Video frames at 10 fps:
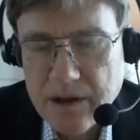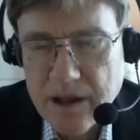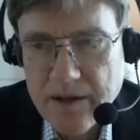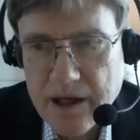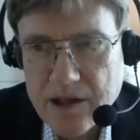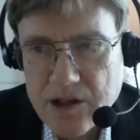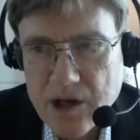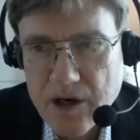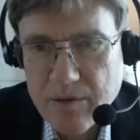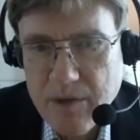I think it
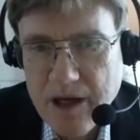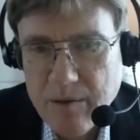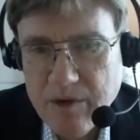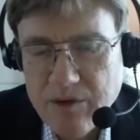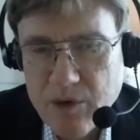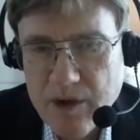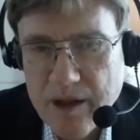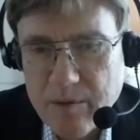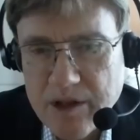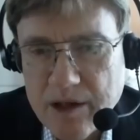started meeting before
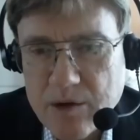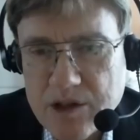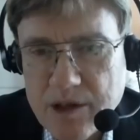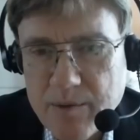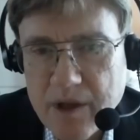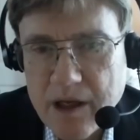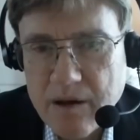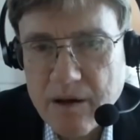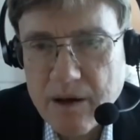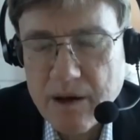then, but there was
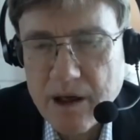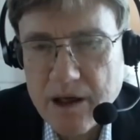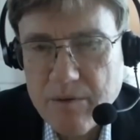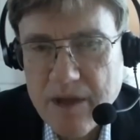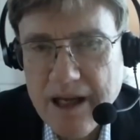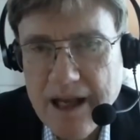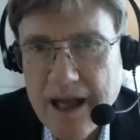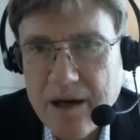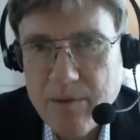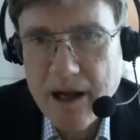something, a committee
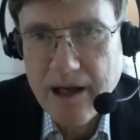headed by